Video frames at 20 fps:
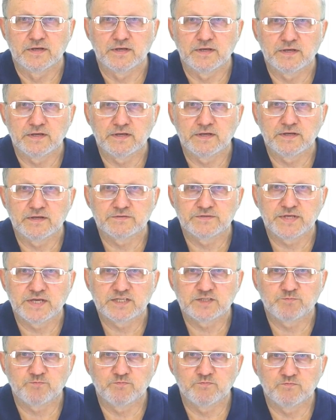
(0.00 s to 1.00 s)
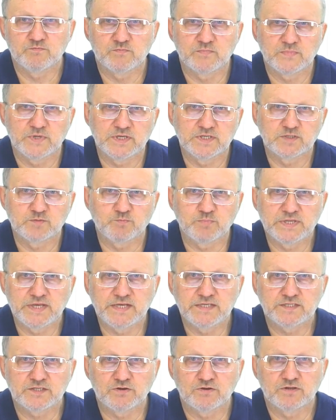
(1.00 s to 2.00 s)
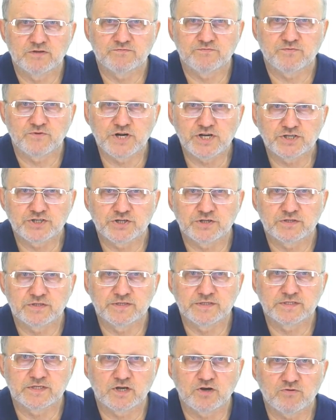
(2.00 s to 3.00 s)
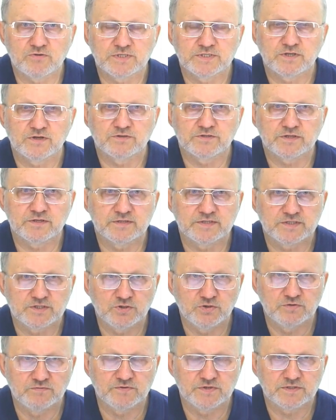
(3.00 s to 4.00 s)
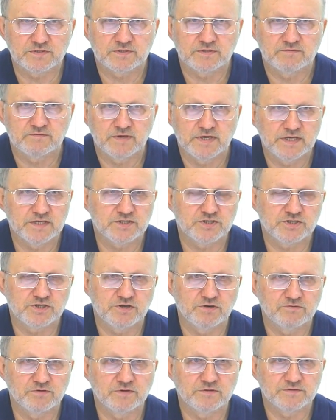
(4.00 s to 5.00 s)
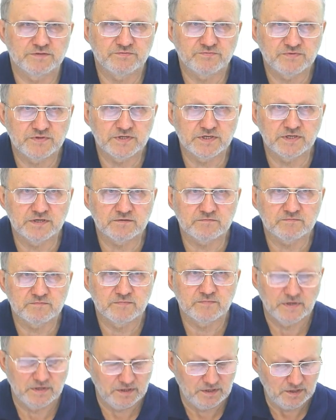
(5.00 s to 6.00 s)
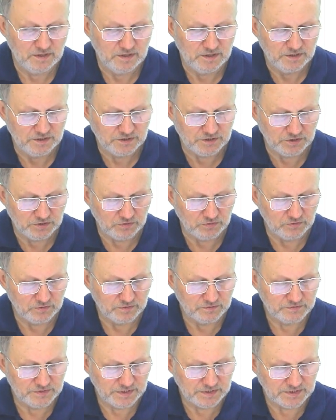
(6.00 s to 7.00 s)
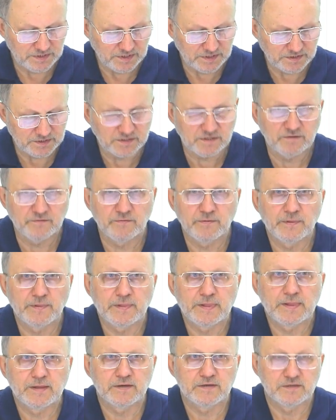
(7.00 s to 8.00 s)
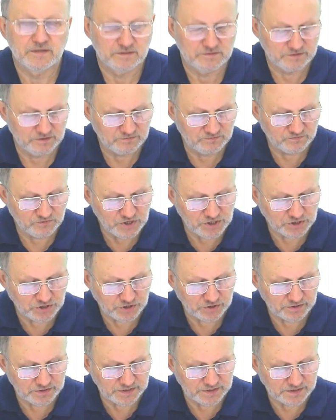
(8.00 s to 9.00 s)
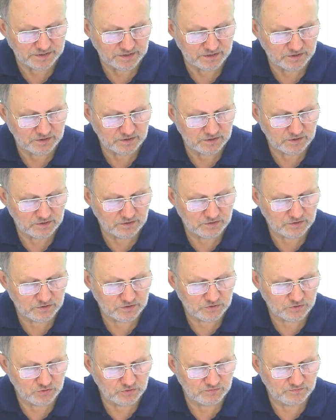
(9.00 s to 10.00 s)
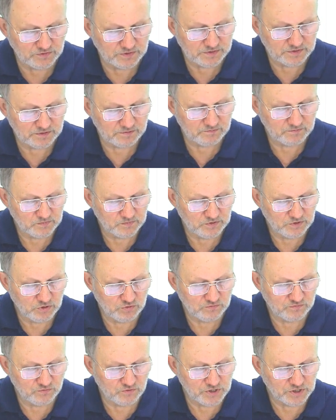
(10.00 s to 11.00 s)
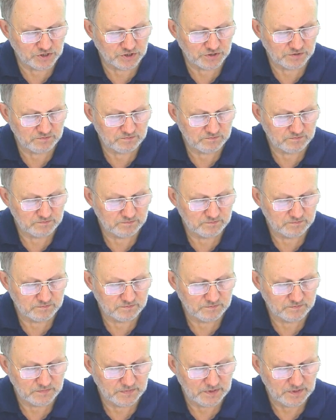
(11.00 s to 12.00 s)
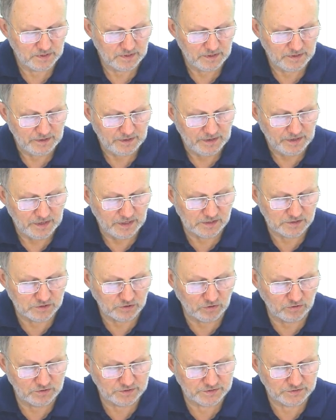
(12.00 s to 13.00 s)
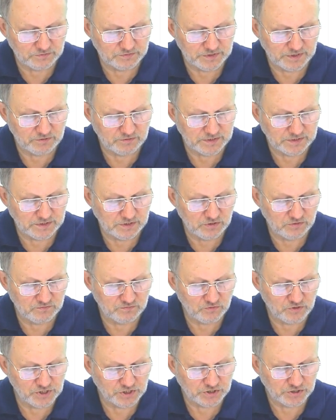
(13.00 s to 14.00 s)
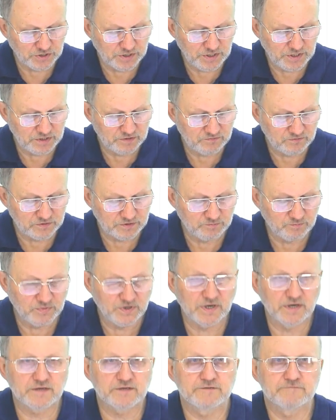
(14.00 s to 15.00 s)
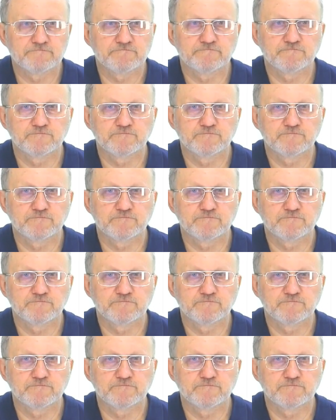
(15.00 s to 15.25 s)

that is placed on a frictionless horizontal surface as shown in the figure. So this is the frictionless surface, no friction, and also there is no friction here for the puck.